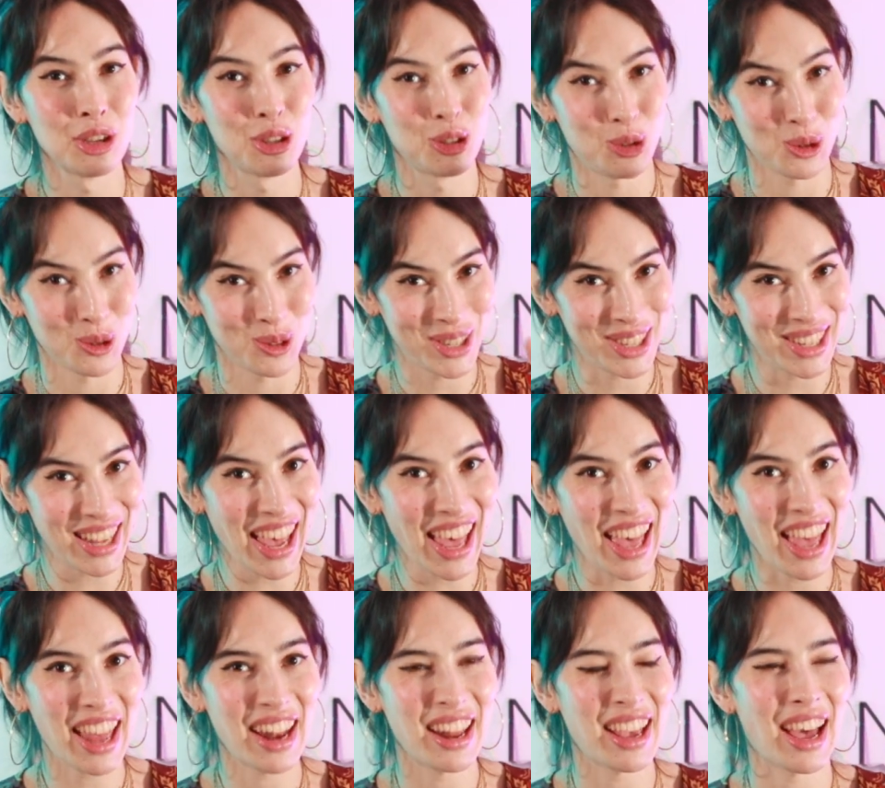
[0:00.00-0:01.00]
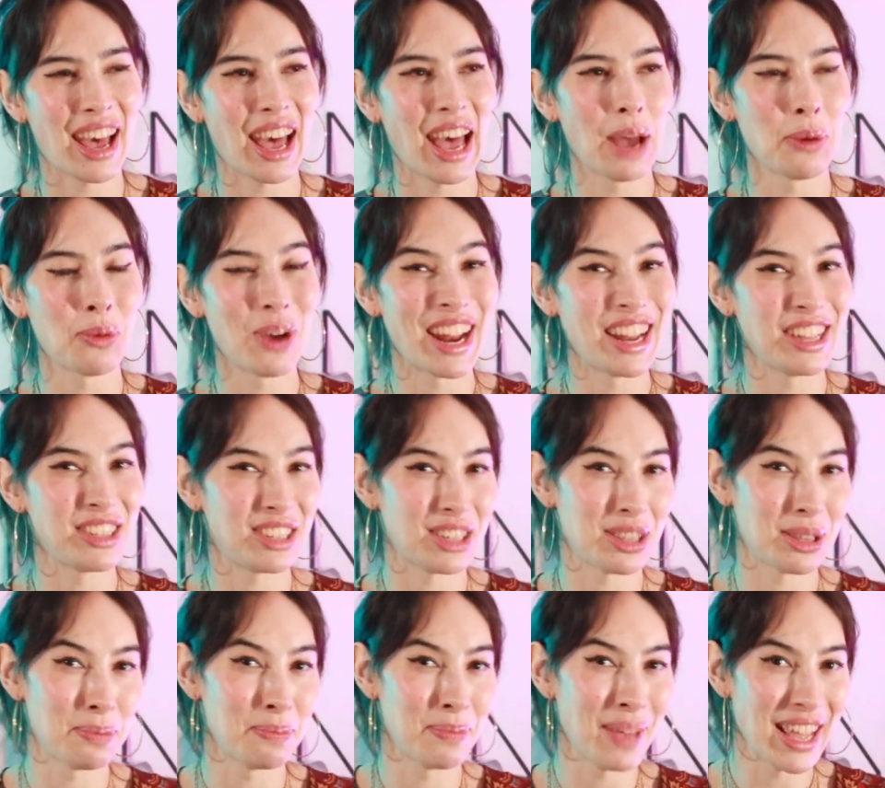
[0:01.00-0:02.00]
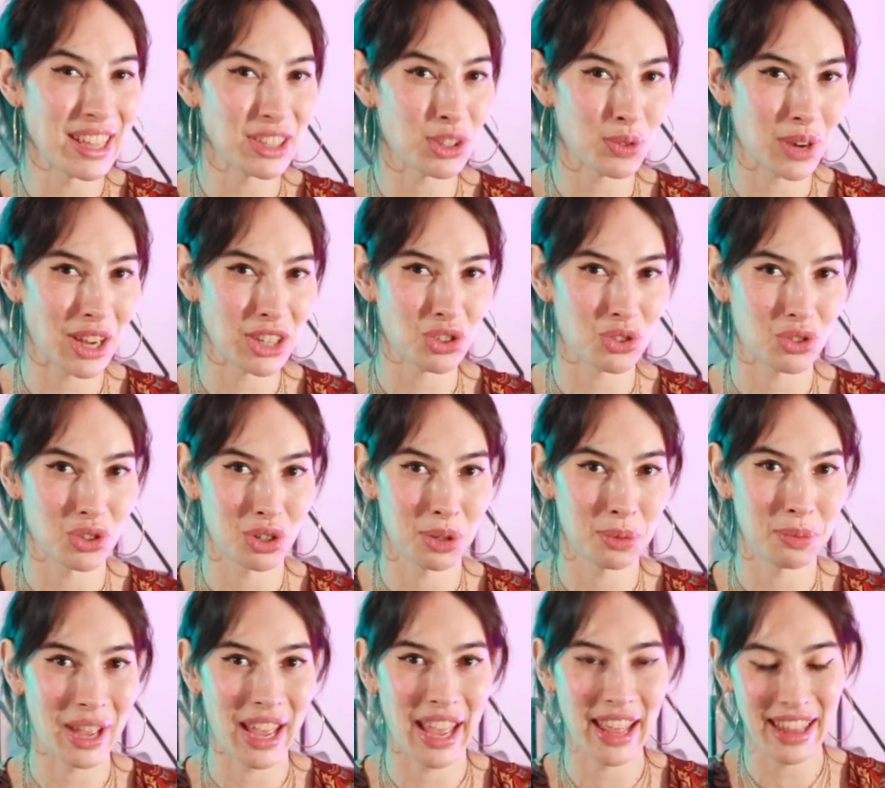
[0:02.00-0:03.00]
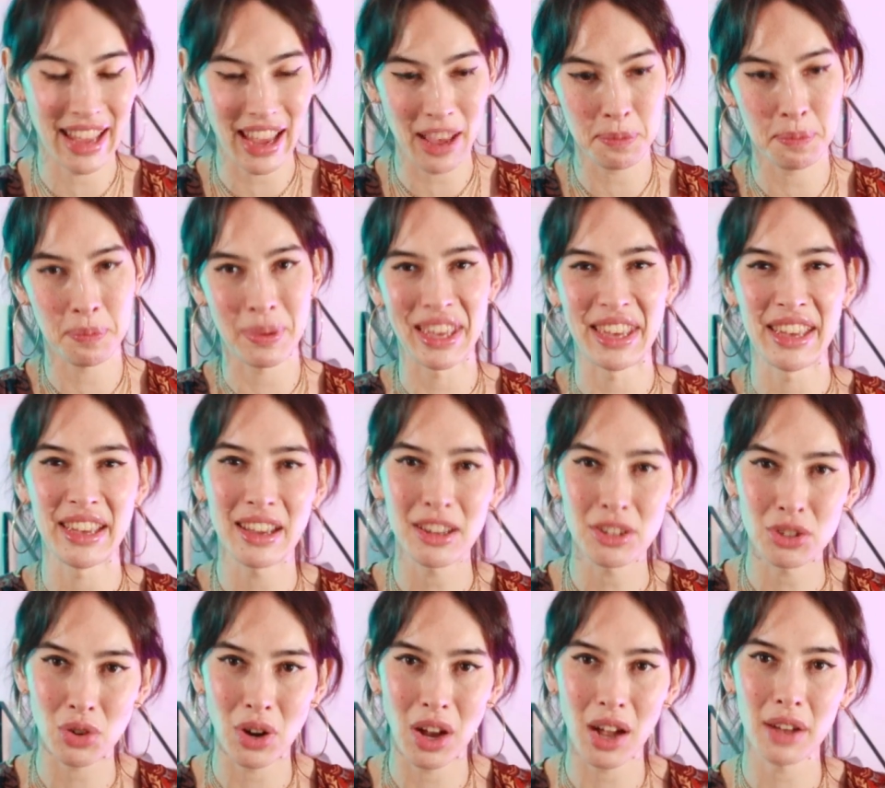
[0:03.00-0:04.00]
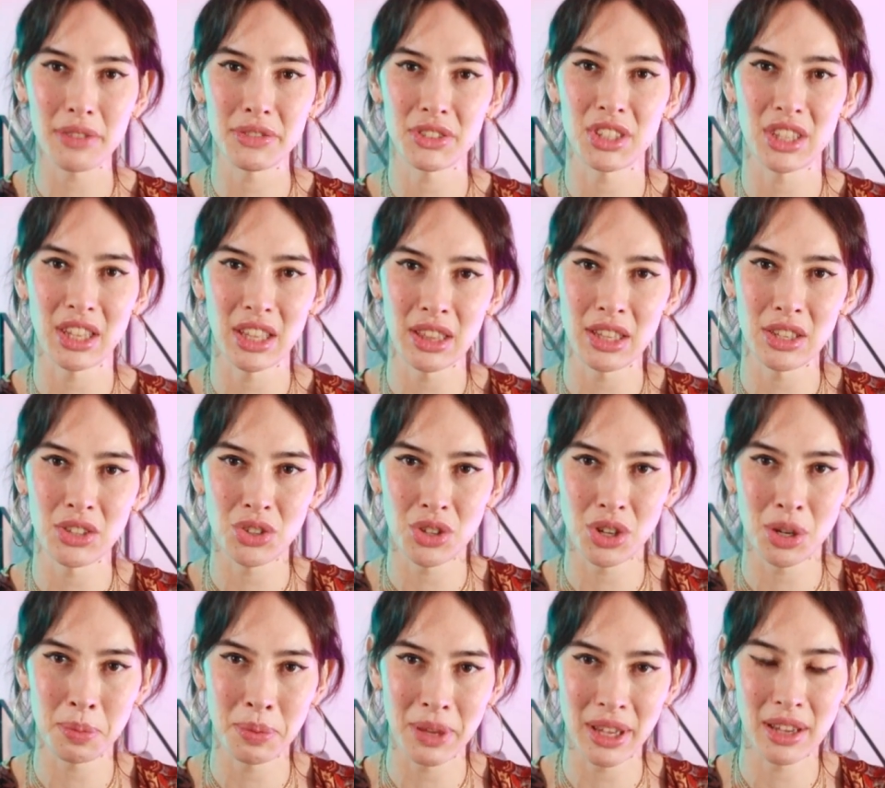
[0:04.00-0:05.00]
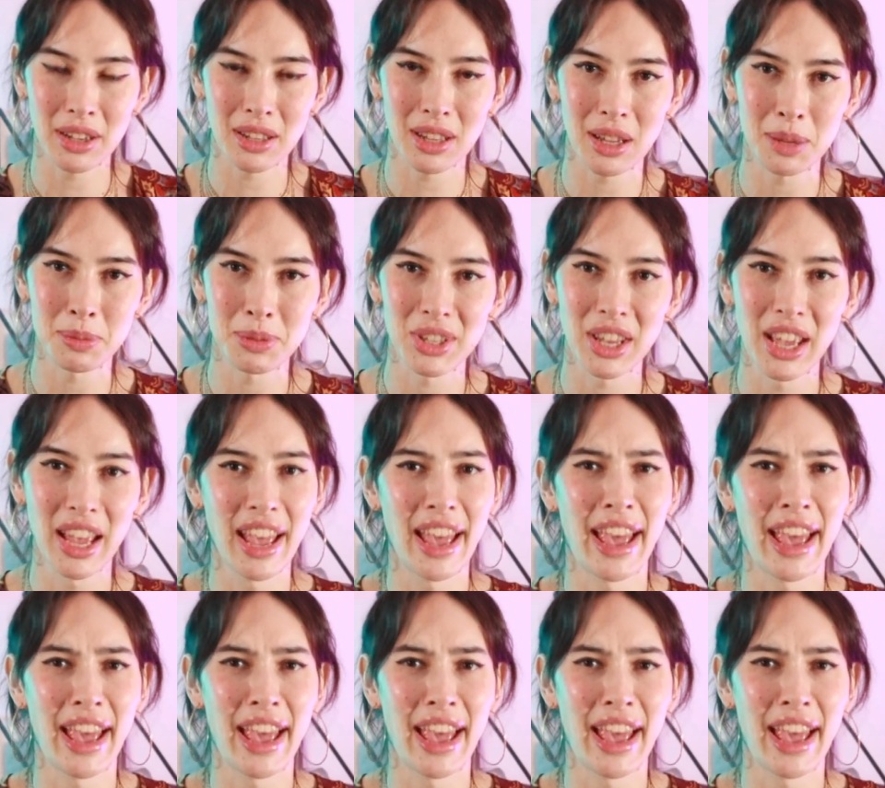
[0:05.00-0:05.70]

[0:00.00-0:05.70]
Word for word: So instead, I went into the men's restroom and they have peeing troughs in these European clubs.